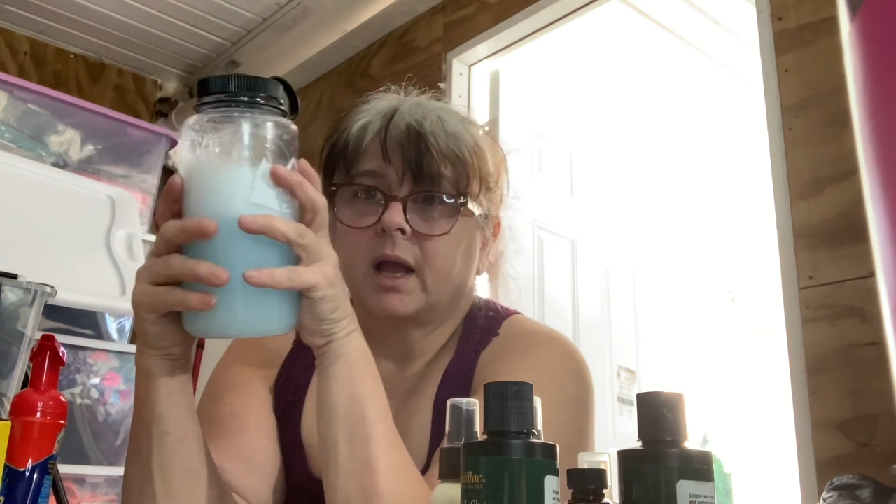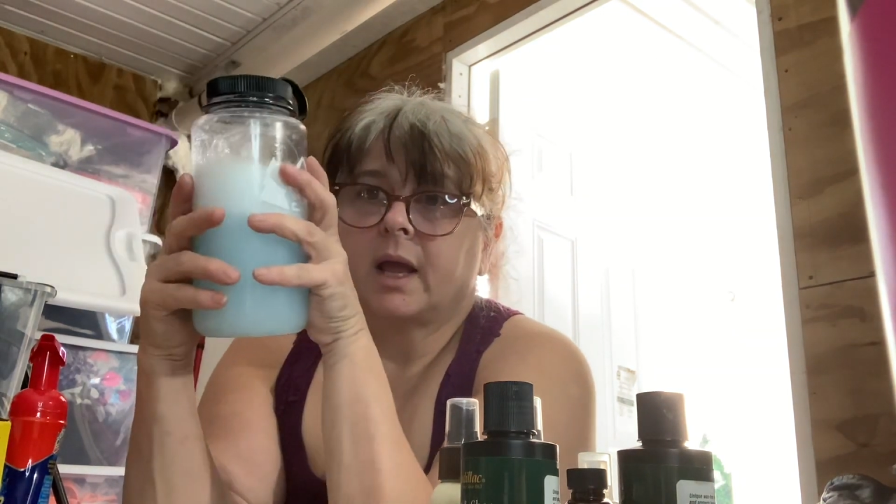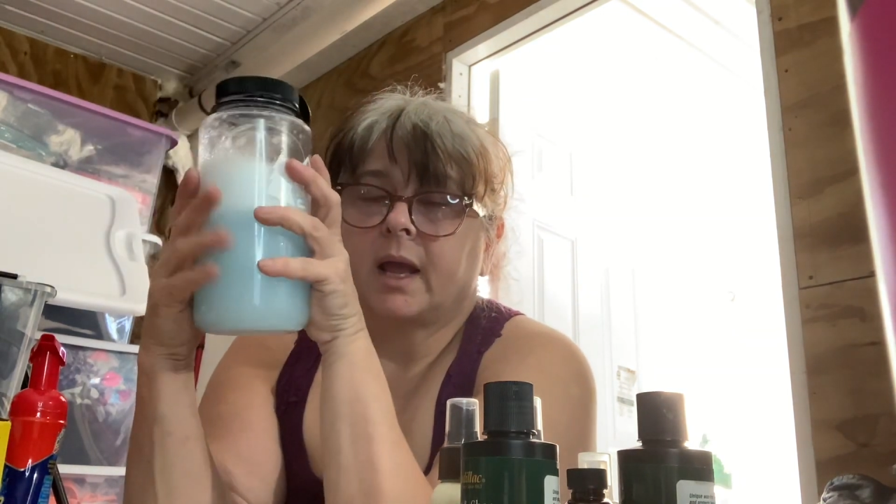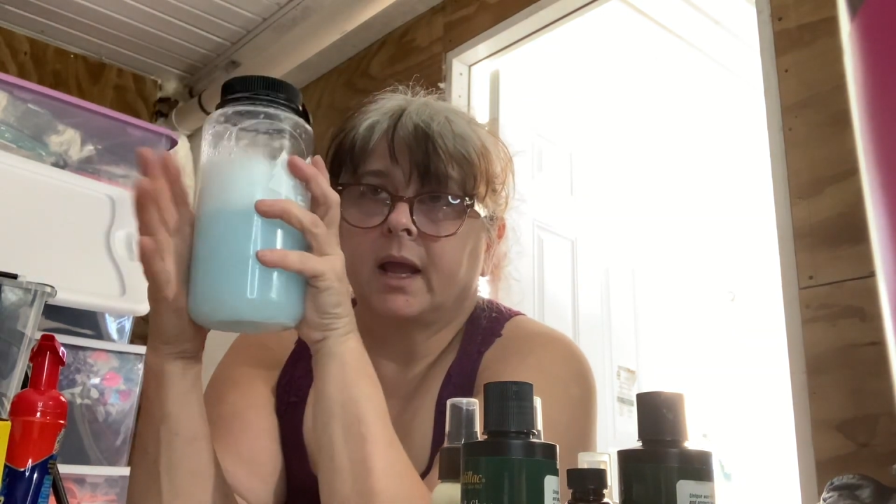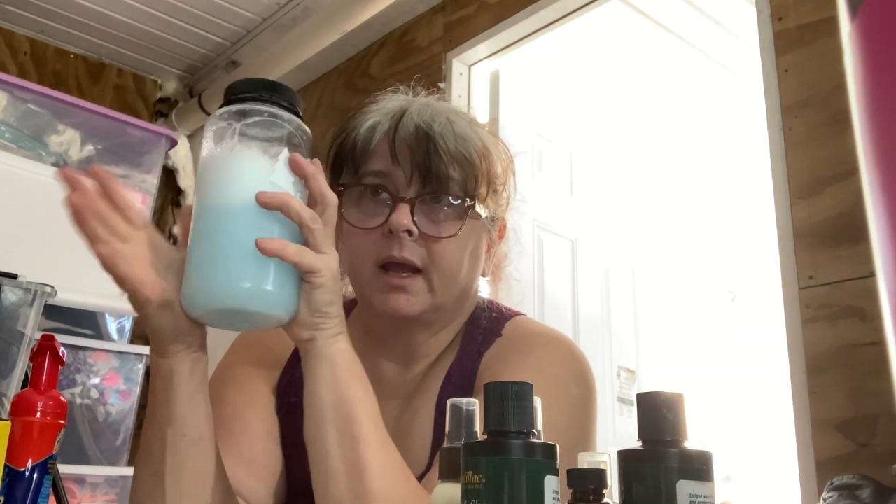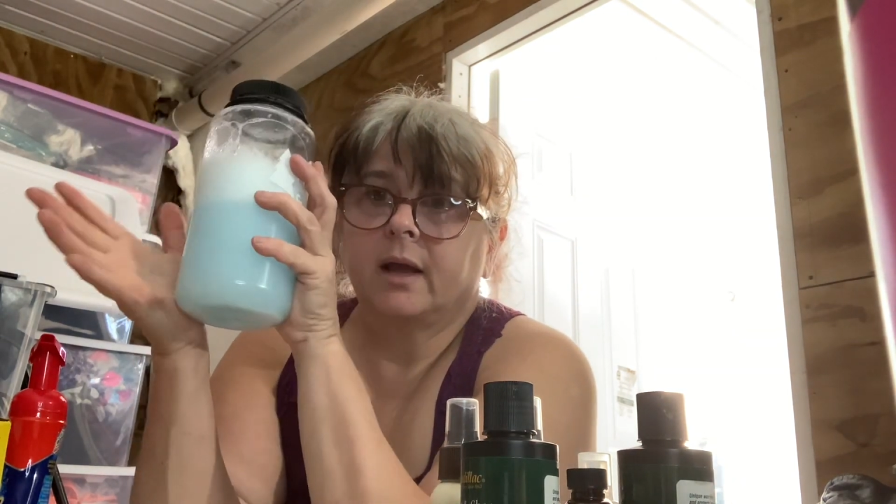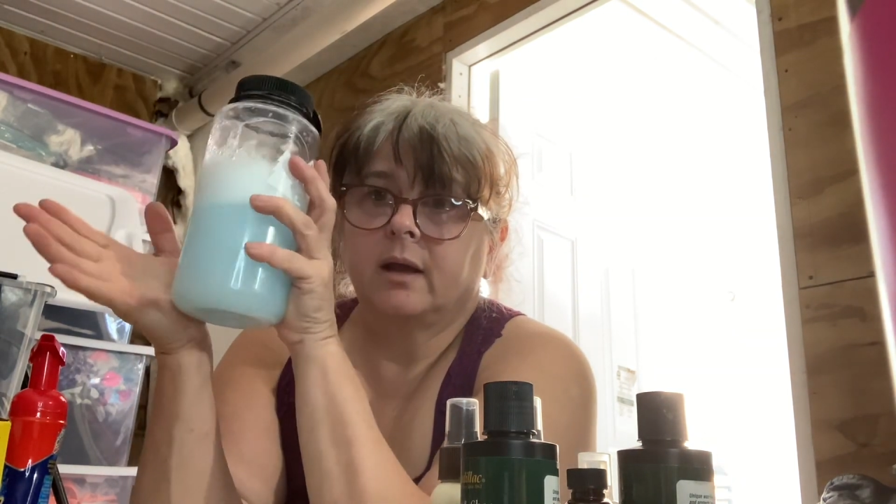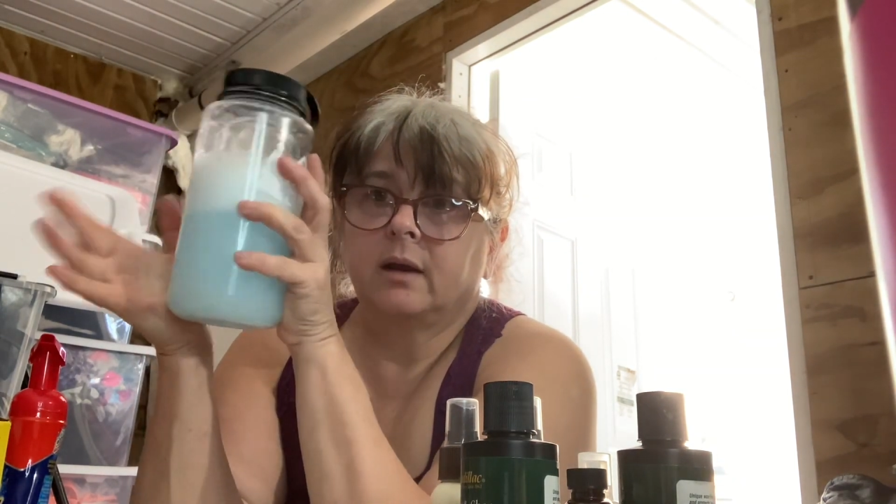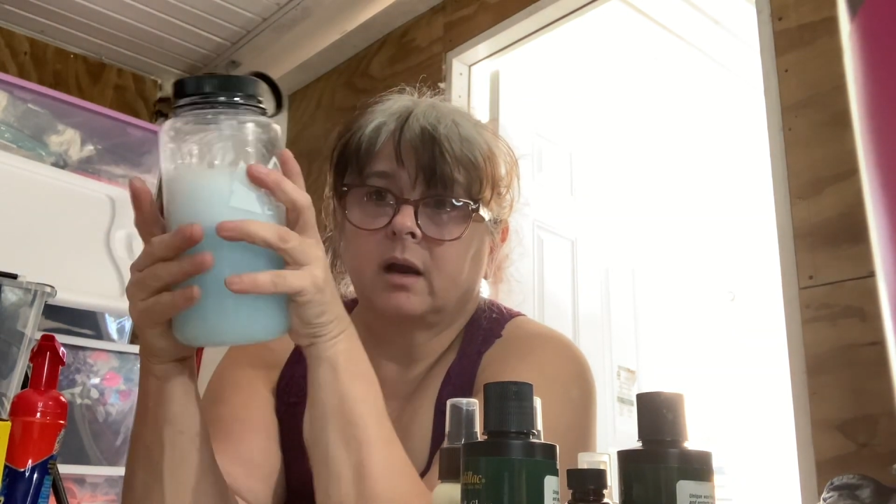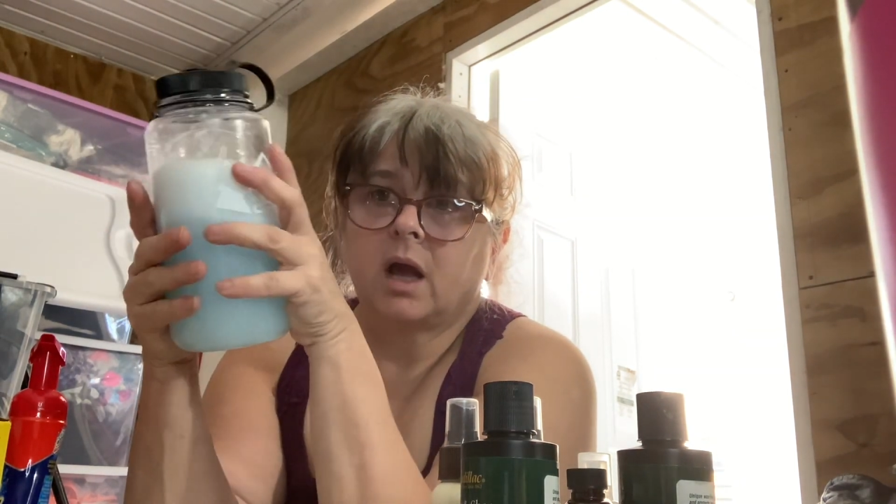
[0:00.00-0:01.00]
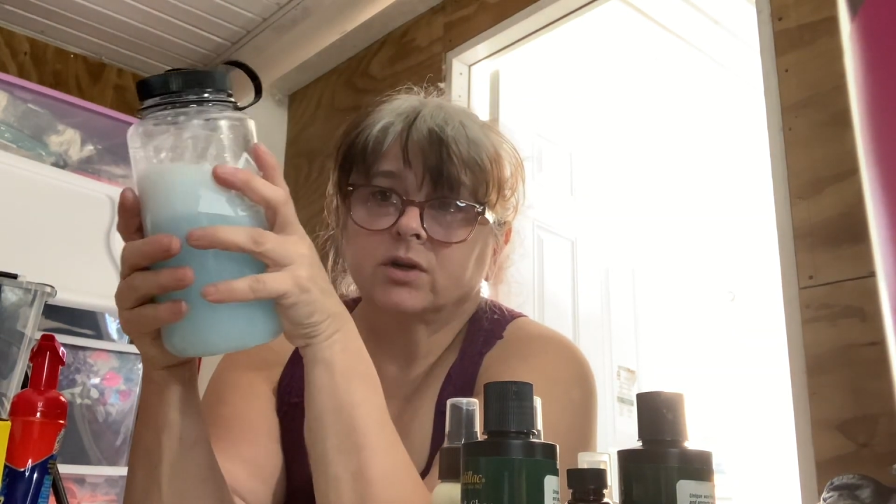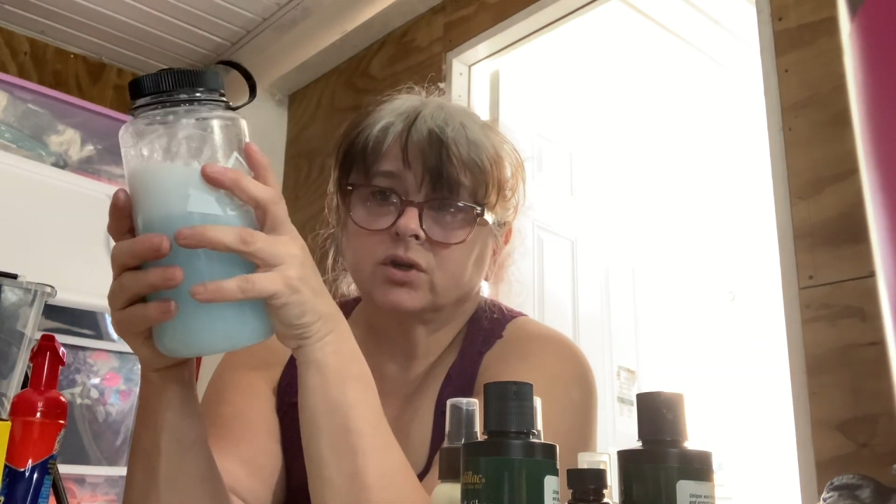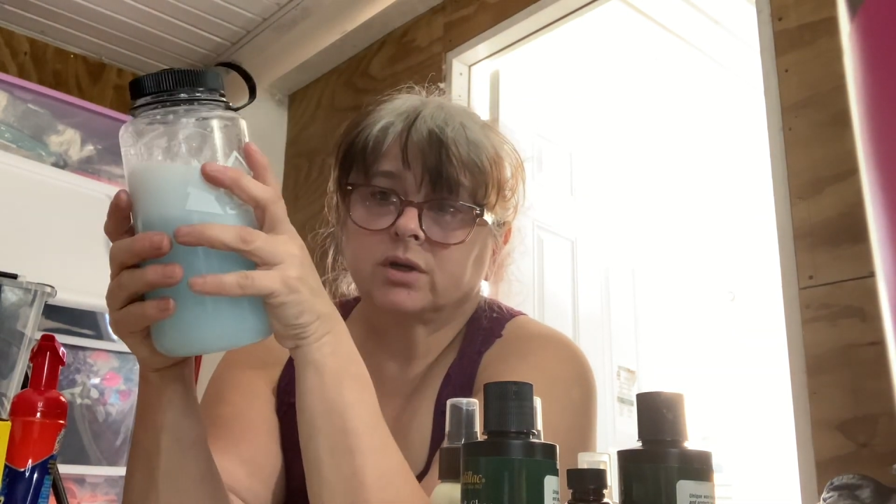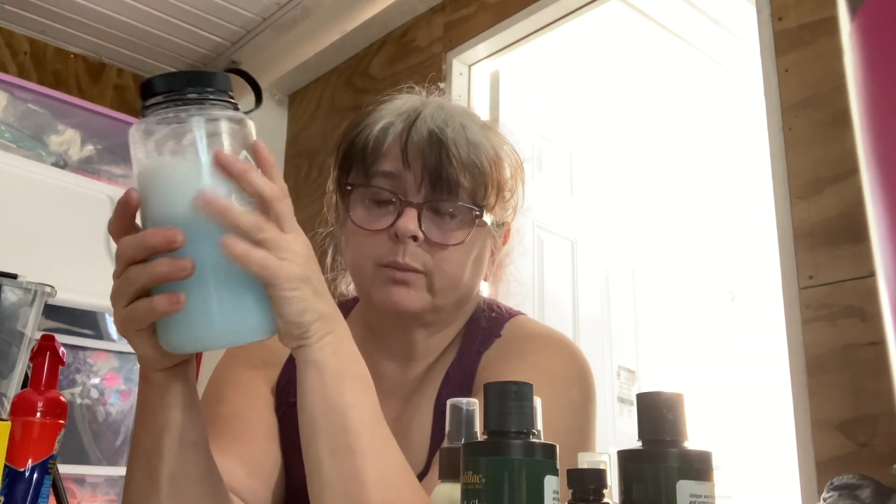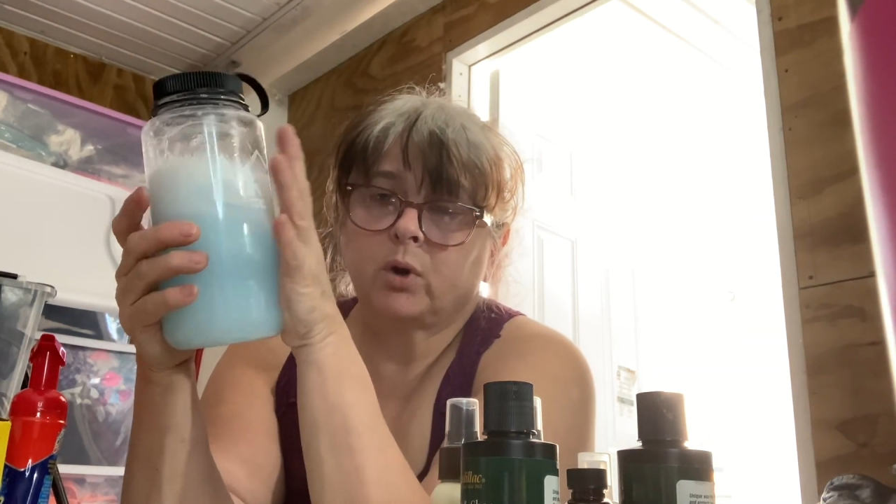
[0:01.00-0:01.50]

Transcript: and hydrogen